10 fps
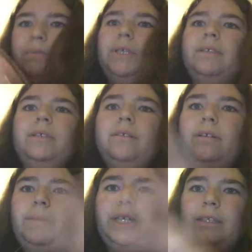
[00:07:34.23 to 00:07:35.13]
Emma, you know
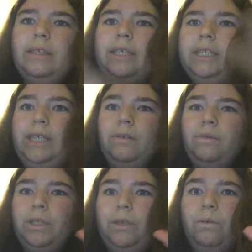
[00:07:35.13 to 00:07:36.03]
what I mean? Because Neil
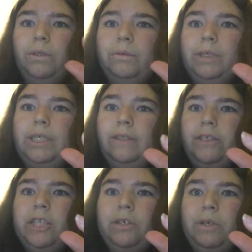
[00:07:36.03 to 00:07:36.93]
was the older one in the
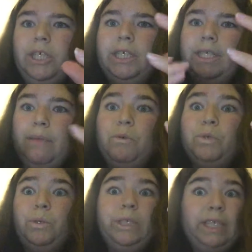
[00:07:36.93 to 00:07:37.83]
situation, because Emma
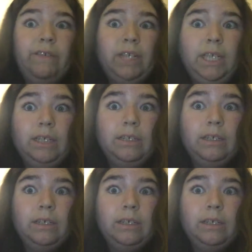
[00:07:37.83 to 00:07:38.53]
was only 17.